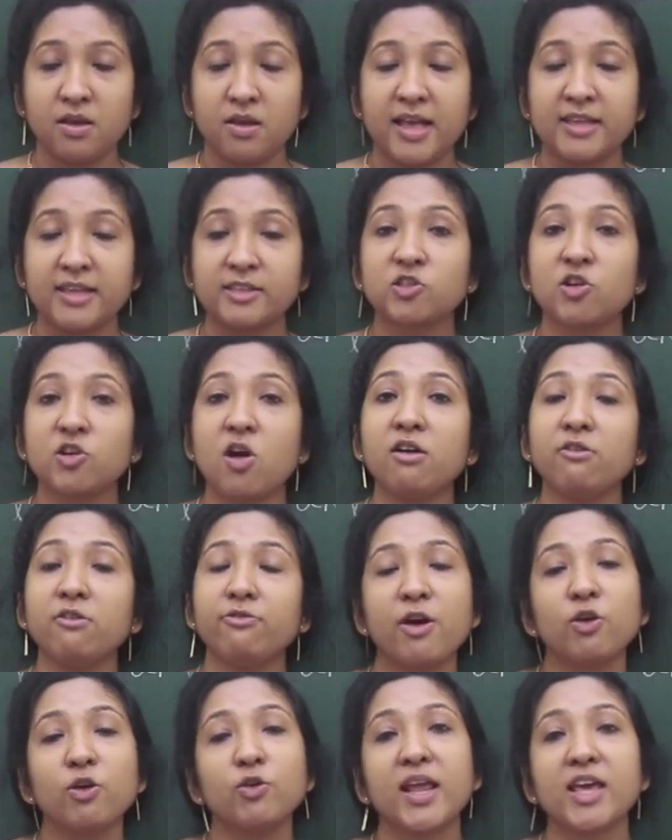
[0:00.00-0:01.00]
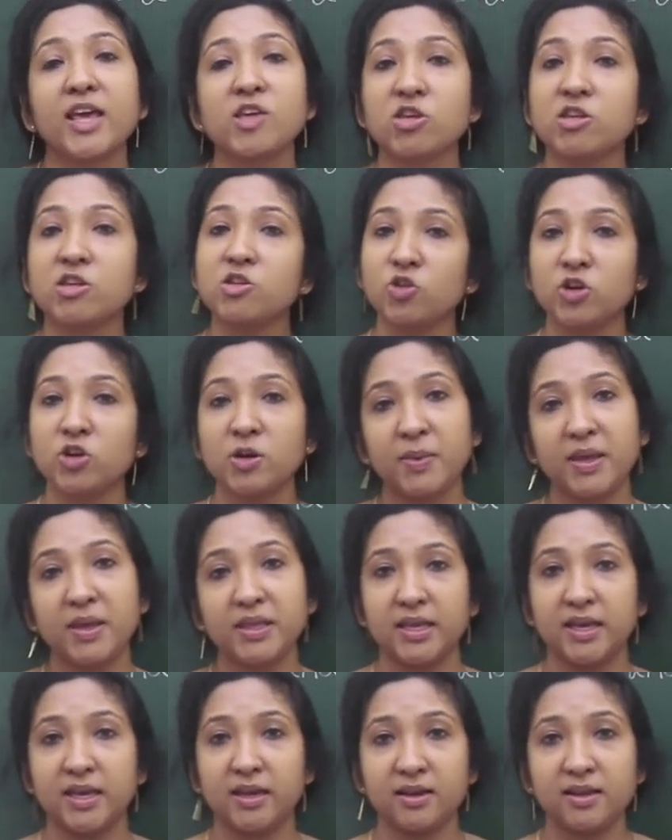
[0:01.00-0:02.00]
A strong foundation should
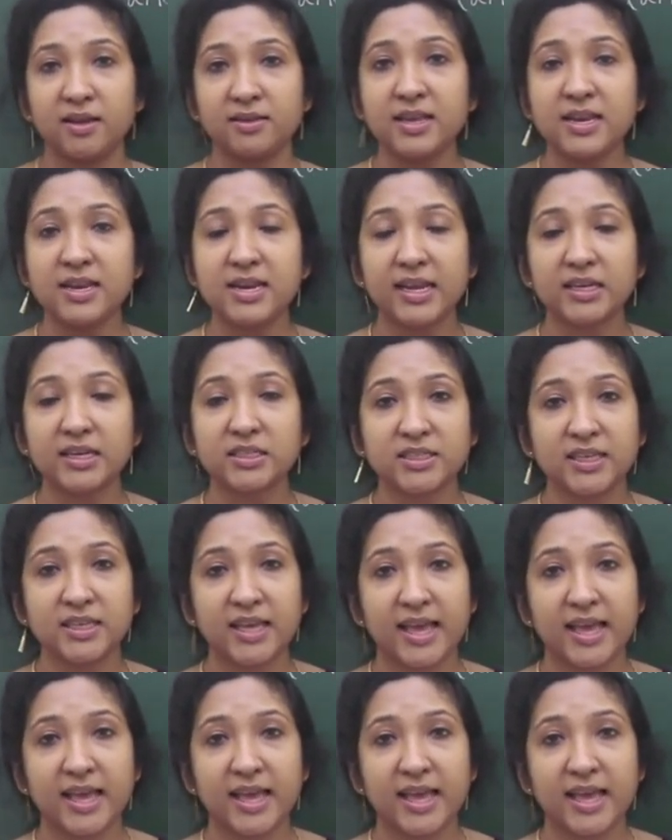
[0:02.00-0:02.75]
be there, isn't it?